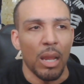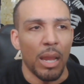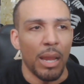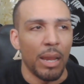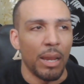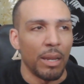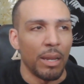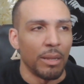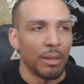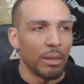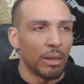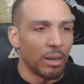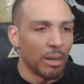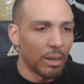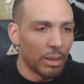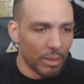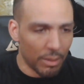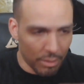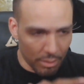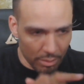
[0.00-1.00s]
and
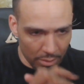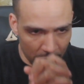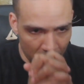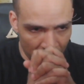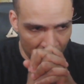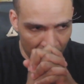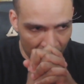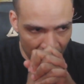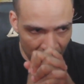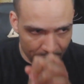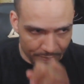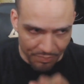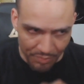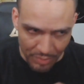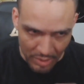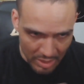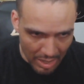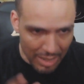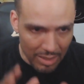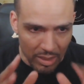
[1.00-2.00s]
uh,
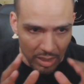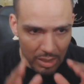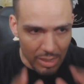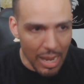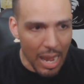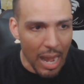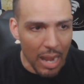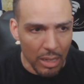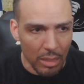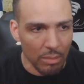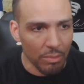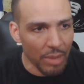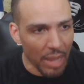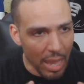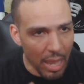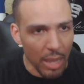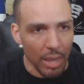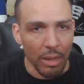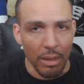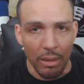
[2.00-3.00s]
not to knock them.
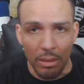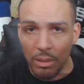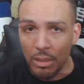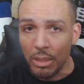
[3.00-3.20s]
Hey,